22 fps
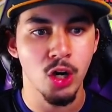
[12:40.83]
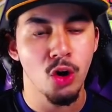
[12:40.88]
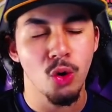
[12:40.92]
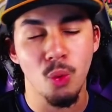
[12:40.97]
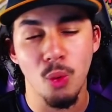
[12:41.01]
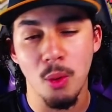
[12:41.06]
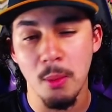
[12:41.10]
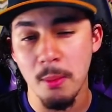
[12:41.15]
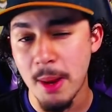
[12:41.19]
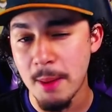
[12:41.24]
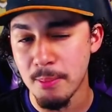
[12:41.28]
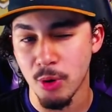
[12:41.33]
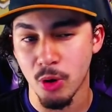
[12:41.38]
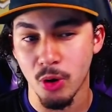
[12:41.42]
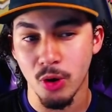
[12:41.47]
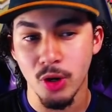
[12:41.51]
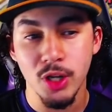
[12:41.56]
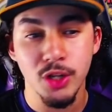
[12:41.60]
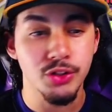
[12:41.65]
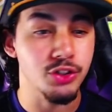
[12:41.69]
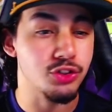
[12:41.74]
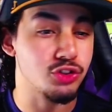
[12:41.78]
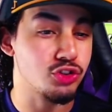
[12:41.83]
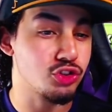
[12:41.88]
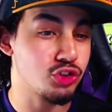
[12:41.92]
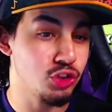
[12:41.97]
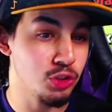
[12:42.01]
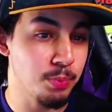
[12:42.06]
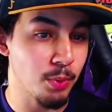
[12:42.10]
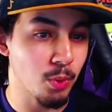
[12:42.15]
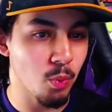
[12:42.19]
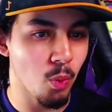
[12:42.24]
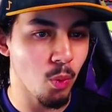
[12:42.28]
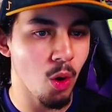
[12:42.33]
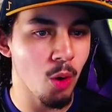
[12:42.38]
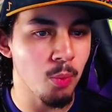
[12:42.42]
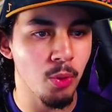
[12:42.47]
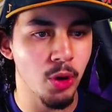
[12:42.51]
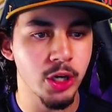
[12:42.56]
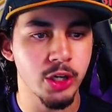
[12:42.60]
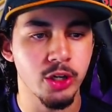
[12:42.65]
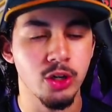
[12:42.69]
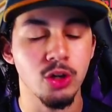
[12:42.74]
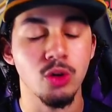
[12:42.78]
Remember, the Super Wall
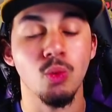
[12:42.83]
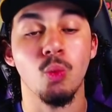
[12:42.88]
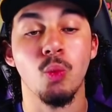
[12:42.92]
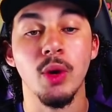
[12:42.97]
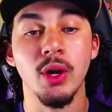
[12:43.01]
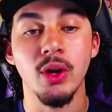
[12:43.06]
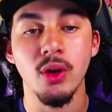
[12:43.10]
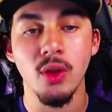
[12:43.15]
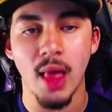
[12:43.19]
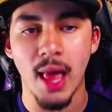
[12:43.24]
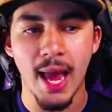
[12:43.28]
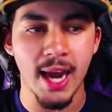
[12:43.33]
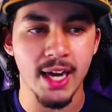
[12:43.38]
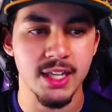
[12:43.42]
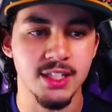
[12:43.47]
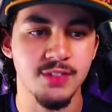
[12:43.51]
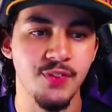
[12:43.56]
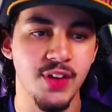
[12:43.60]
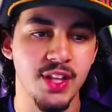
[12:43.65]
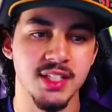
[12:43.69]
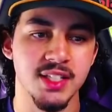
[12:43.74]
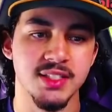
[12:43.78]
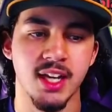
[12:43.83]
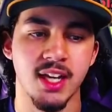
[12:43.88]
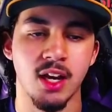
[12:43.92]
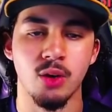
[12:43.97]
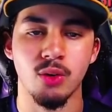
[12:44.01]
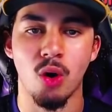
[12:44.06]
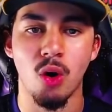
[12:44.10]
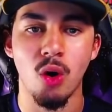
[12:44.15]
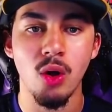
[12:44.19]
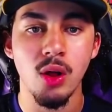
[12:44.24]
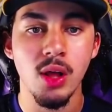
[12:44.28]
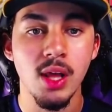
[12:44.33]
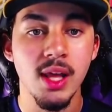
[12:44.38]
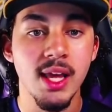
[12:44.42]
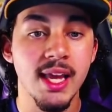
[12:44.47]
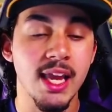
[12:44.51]
Breaker will activate the Town Hall